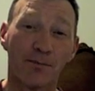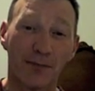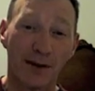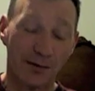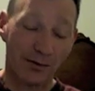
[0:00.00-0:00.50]

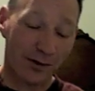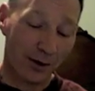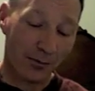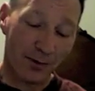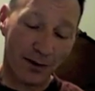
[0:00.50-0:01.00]
This is
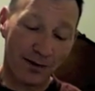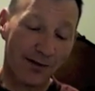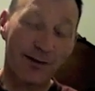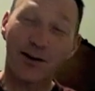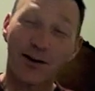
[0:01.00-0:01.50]
gonna,
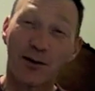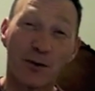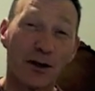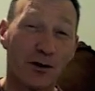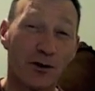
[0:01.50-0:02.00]
this is gonna be
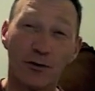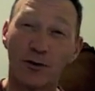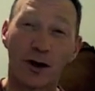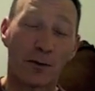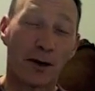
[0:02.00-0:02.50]

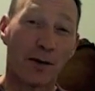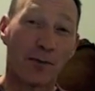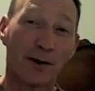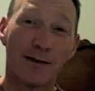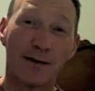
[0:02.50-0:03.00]
huge coming up
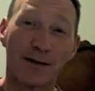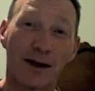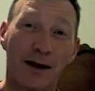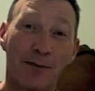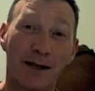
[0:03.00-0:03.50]
in the time.